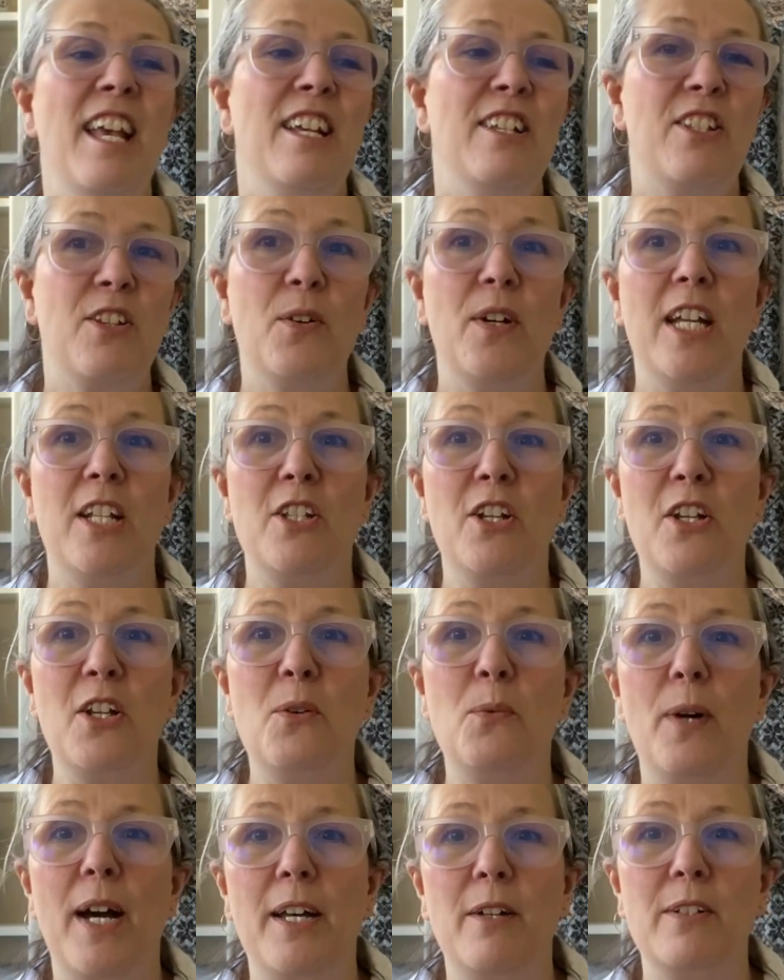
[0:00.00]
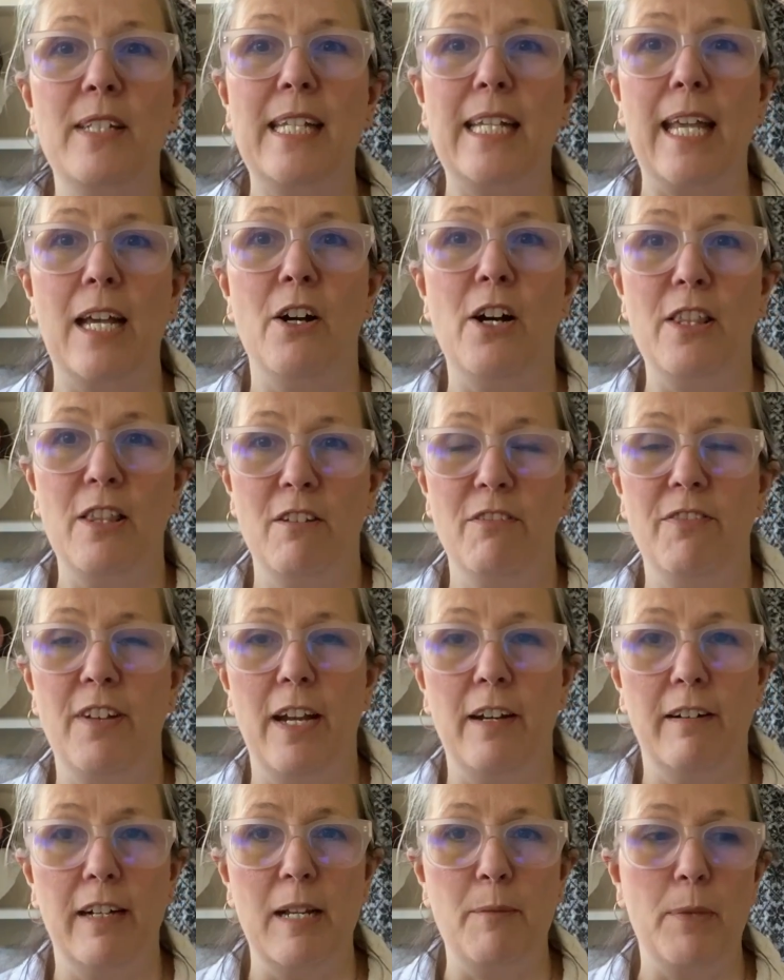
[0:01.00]
So it took a while to get on the
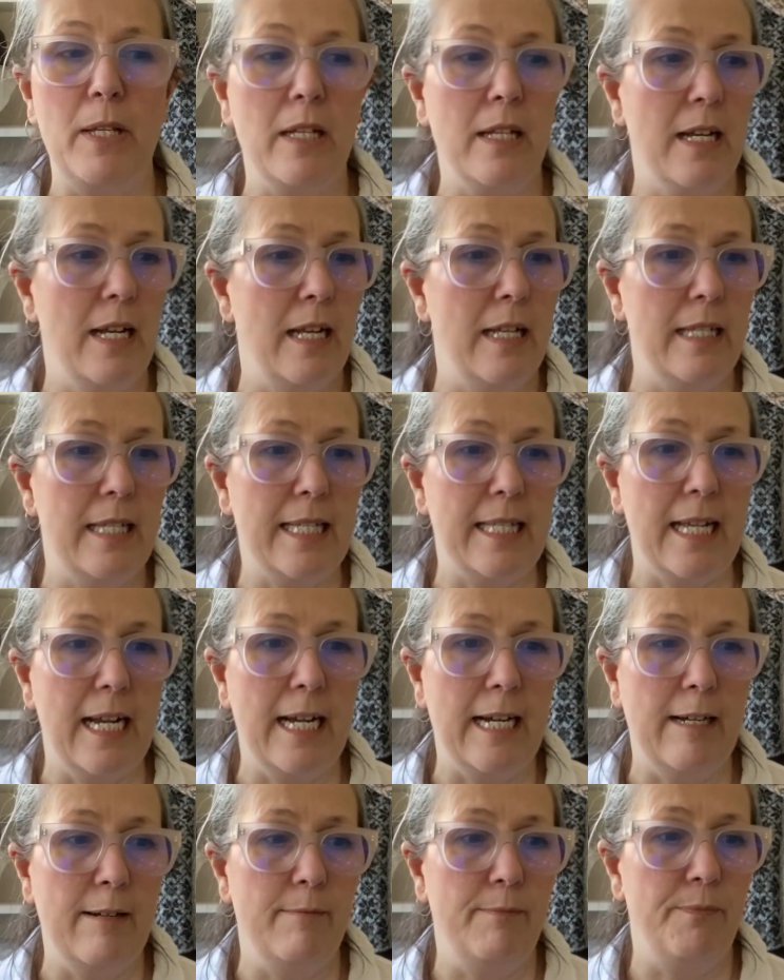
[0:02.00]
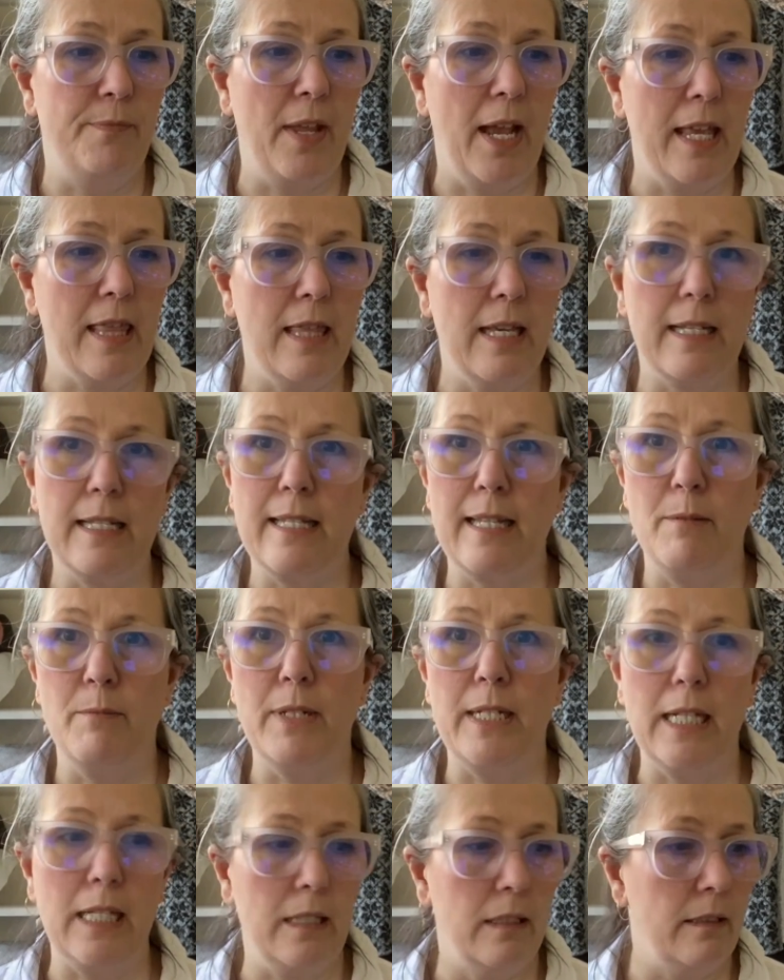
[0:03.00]
ferry because I think
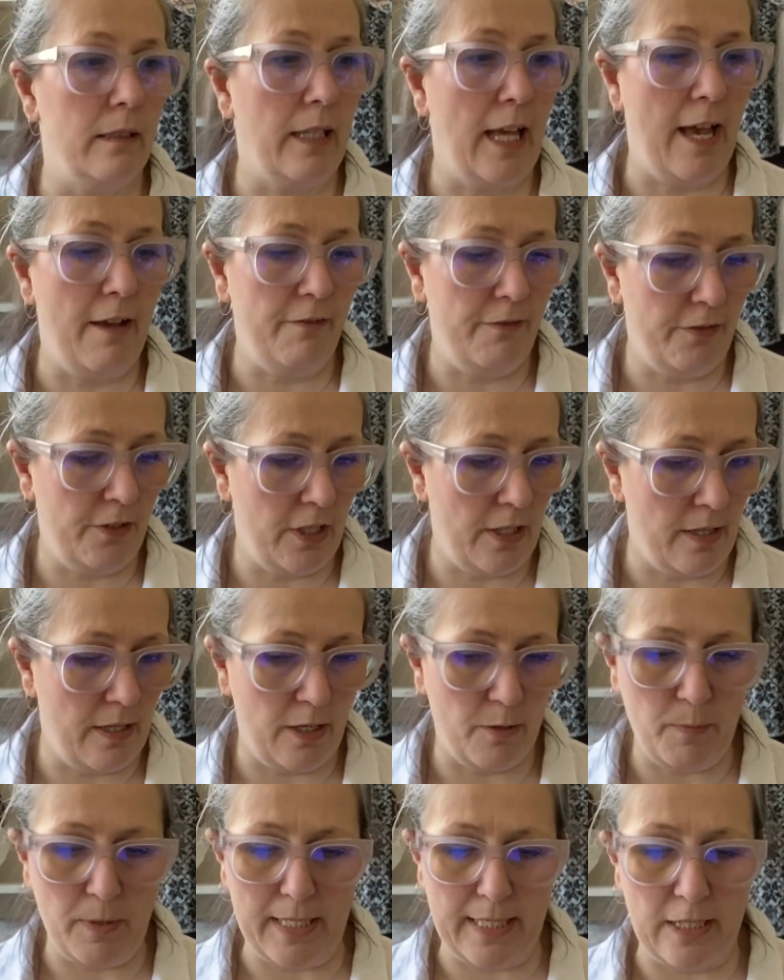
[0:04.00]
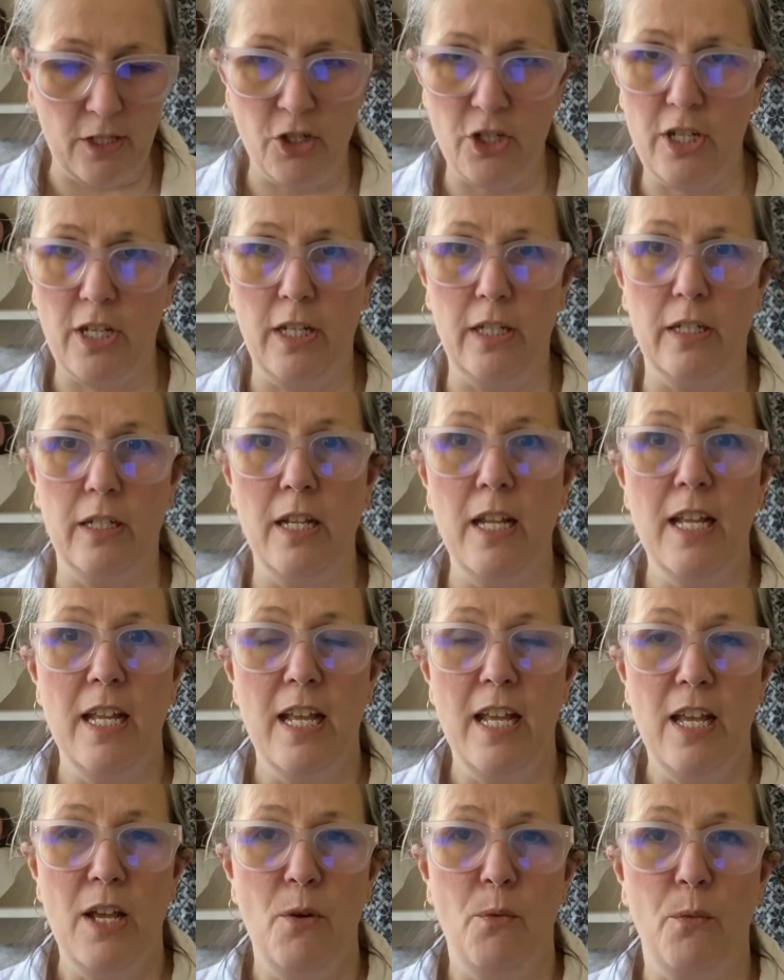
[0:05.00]
somebody left their position
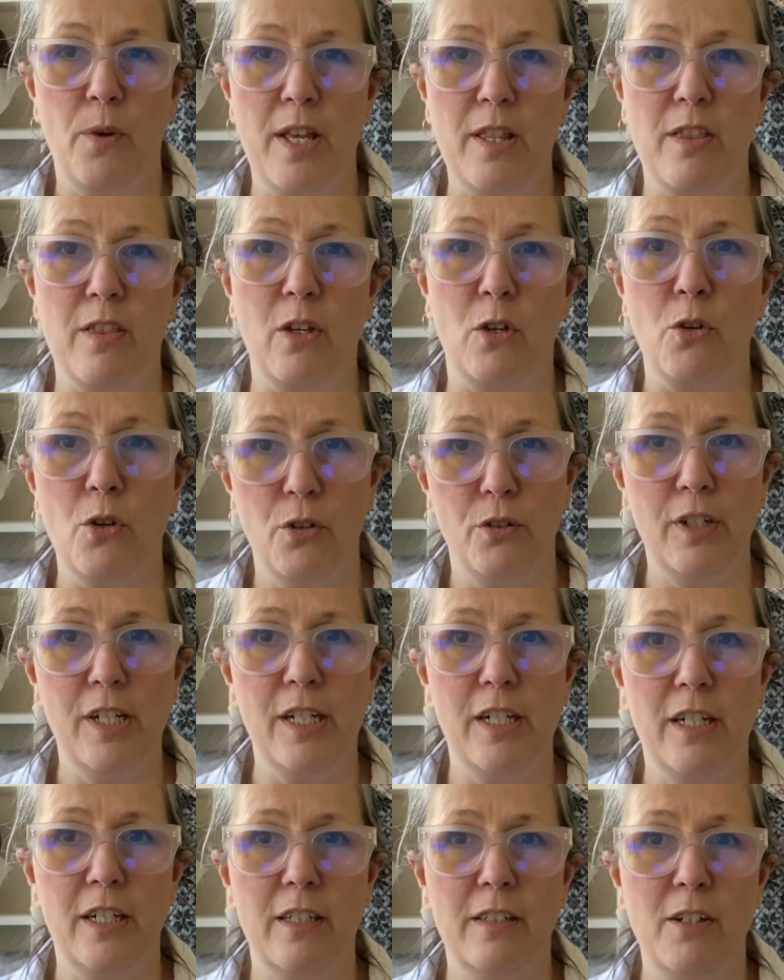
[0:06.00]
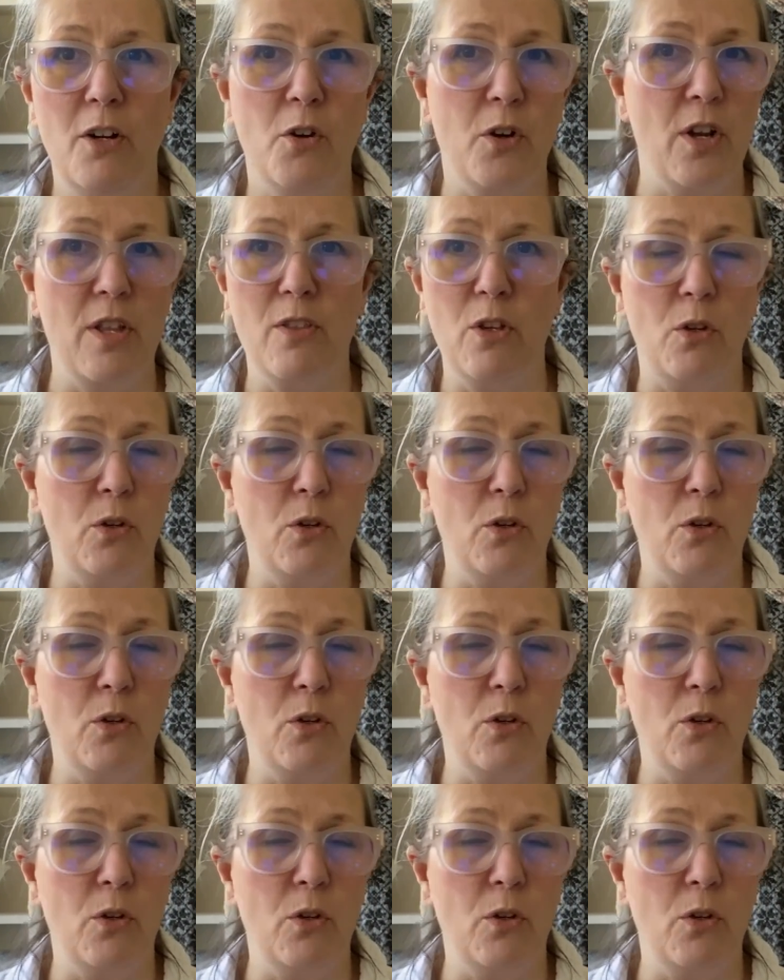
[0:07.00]
with the courier, or the